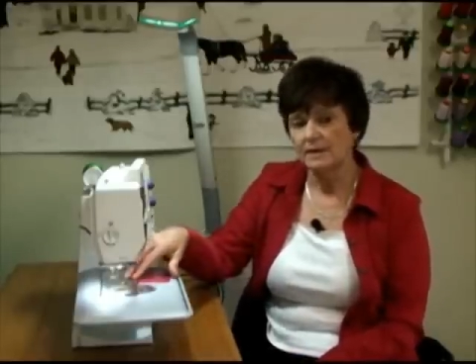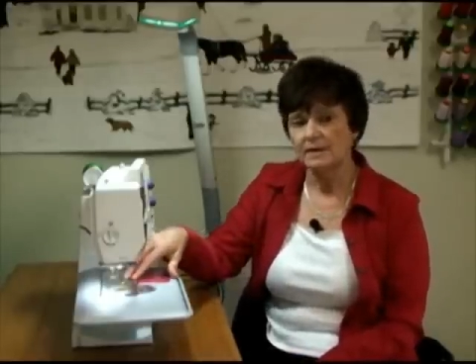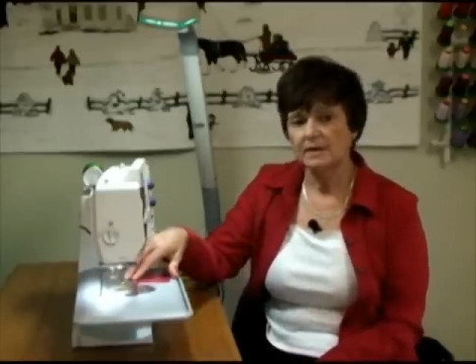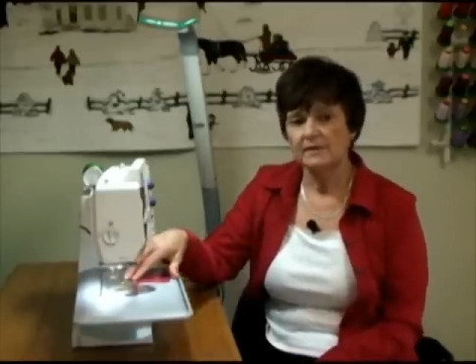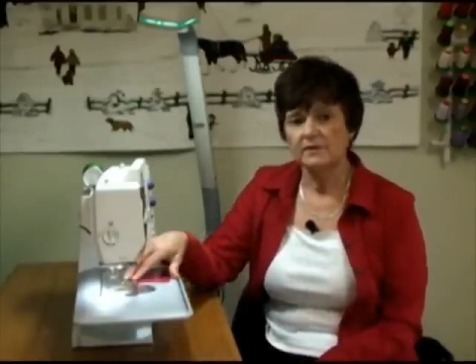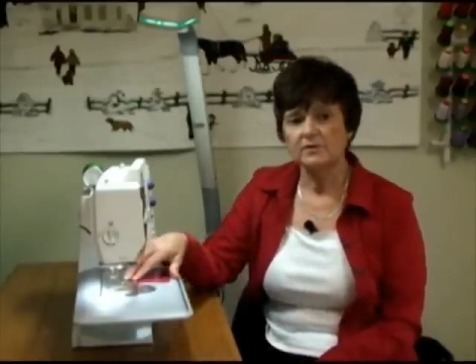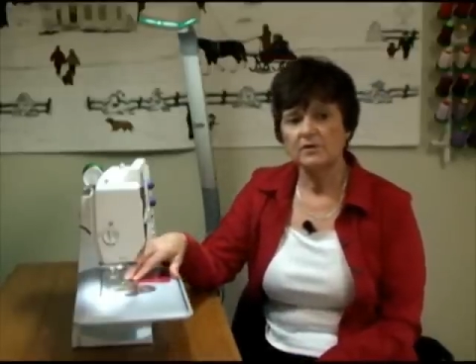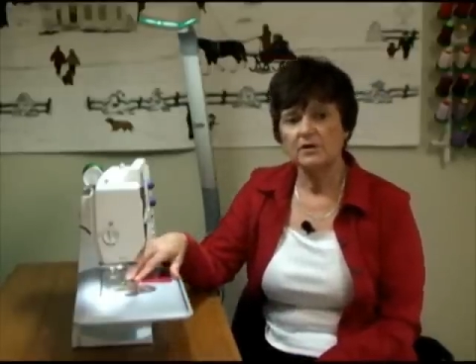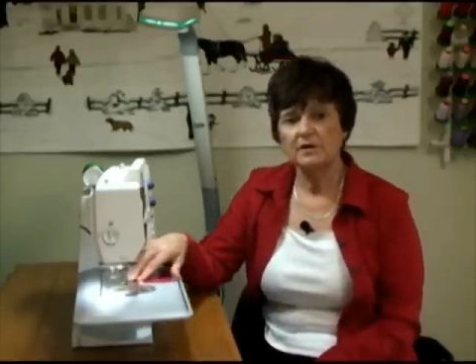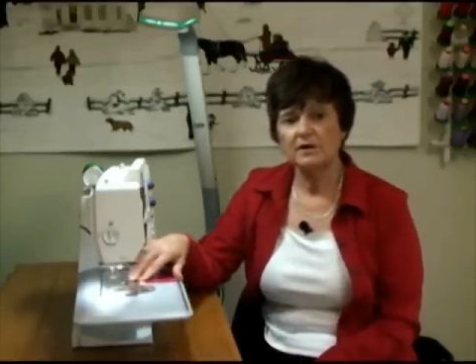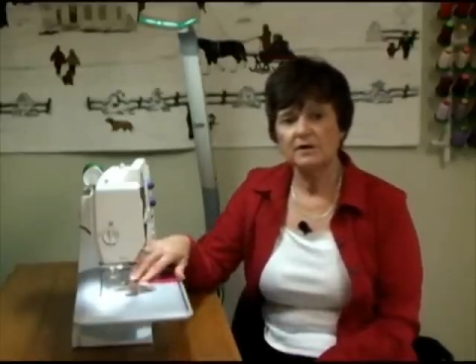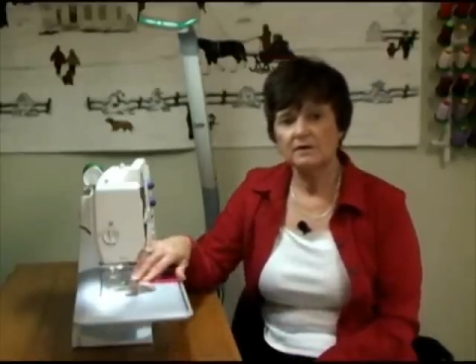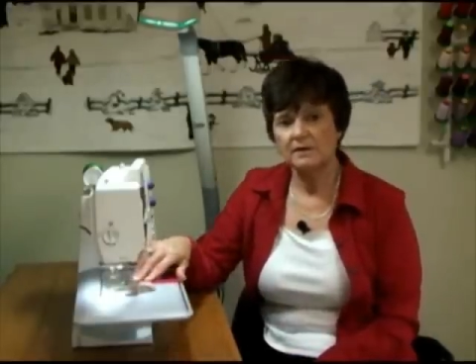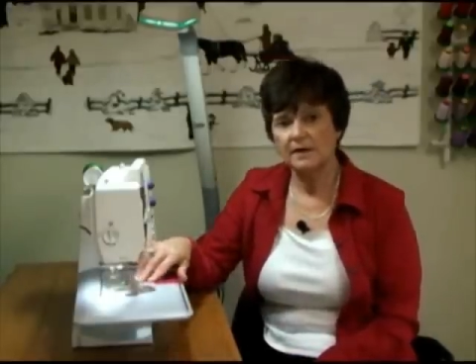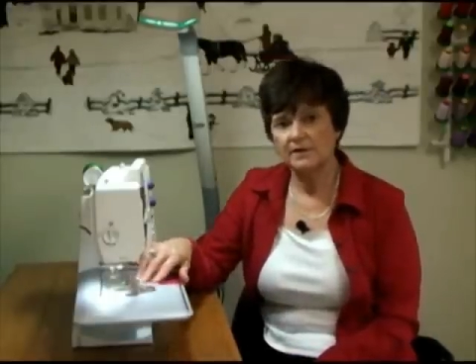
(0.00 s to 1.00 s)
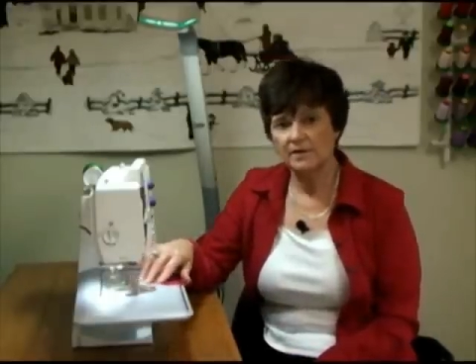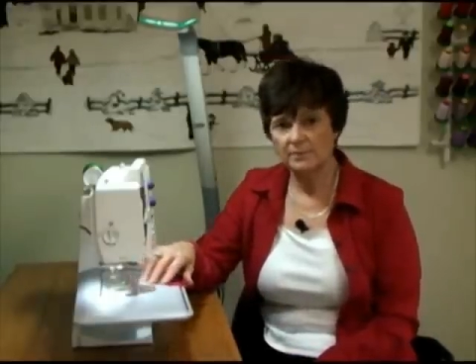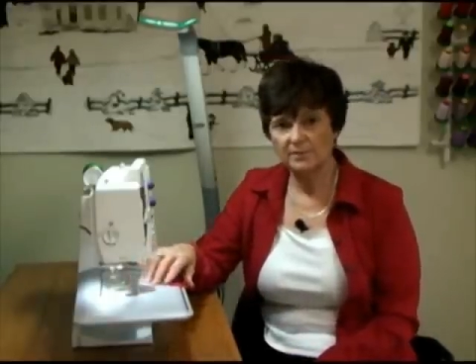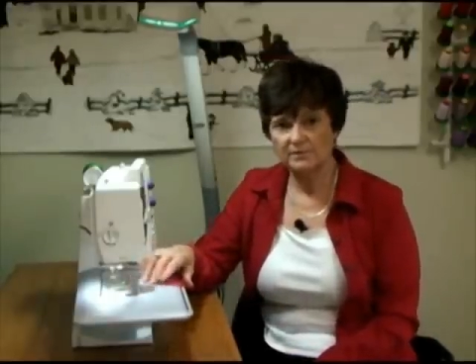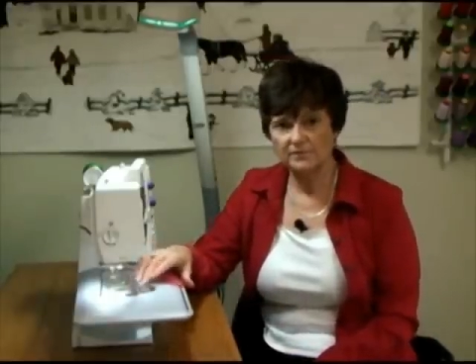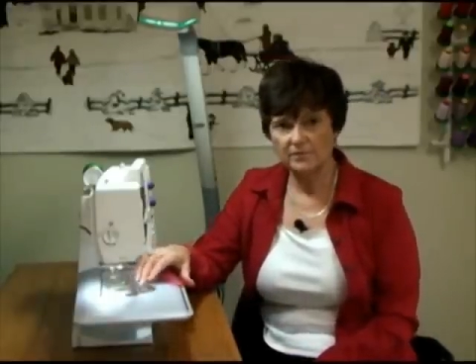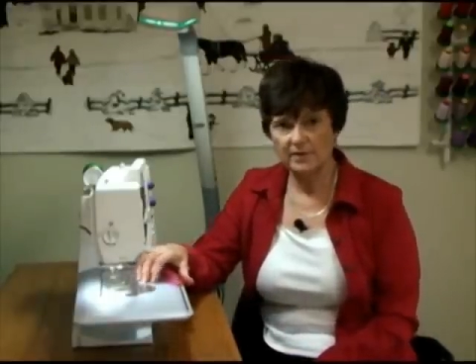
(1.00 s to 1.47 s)
Now, there are a
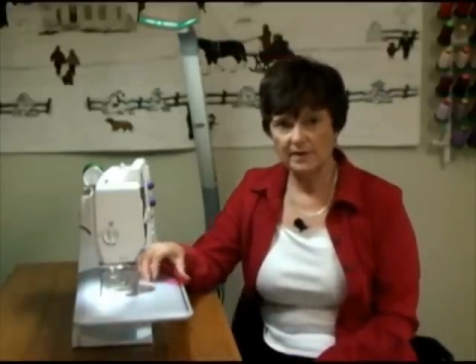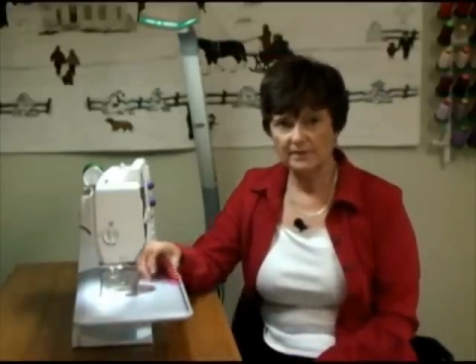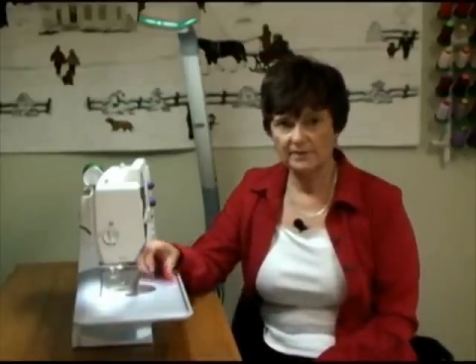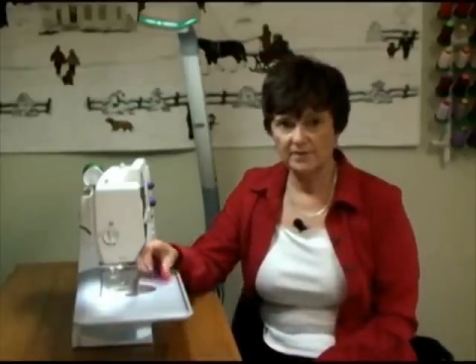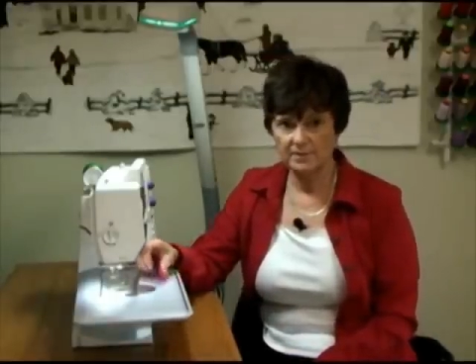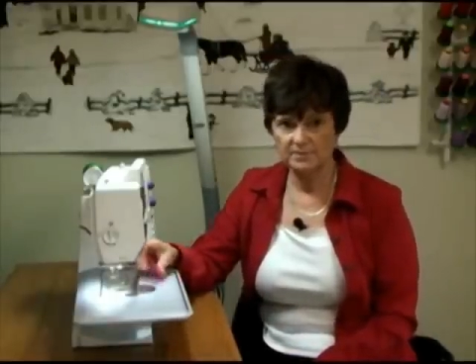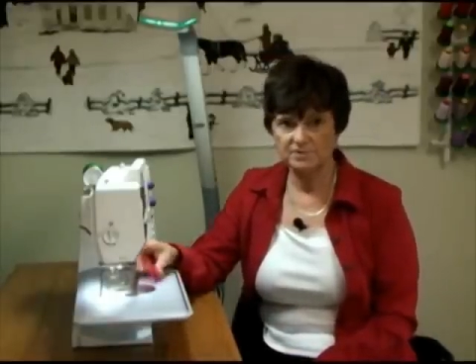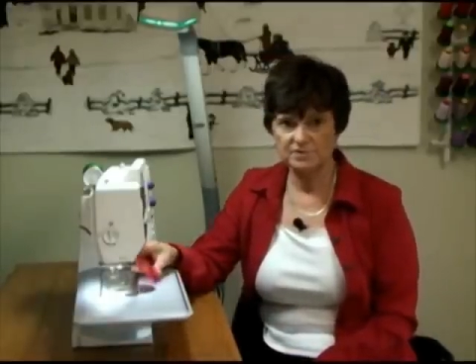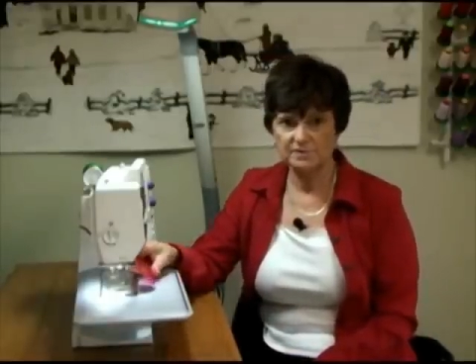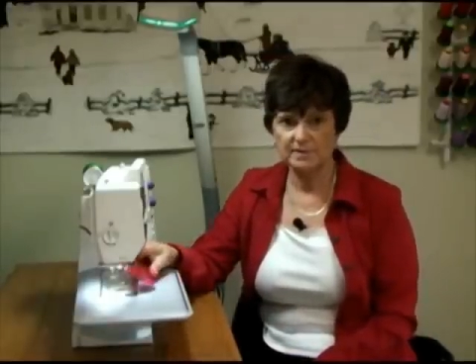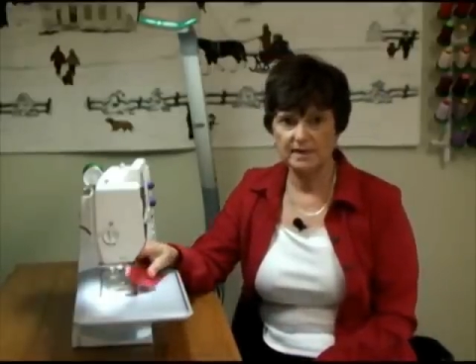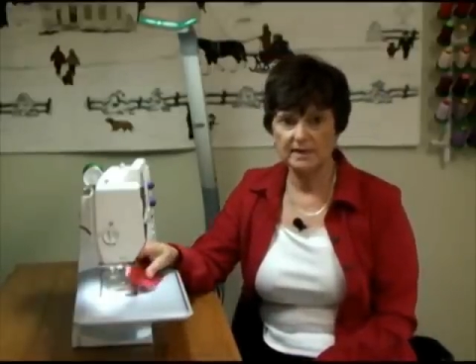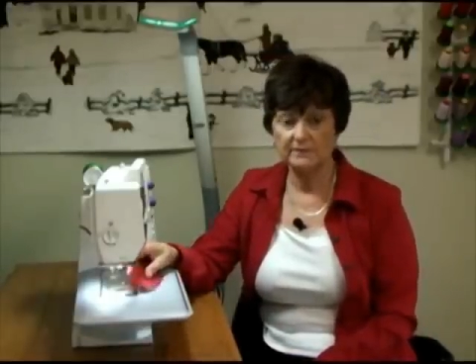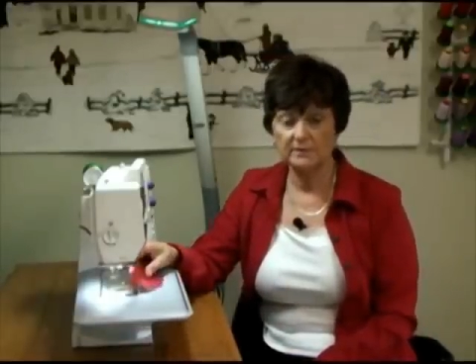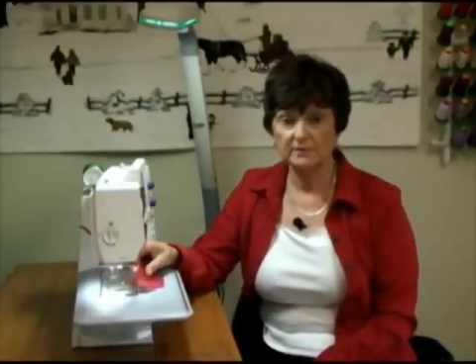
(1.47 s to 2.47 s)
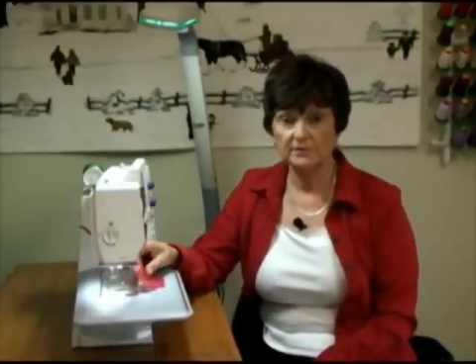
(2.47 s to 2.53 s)
number of you out there, I'm sure, that have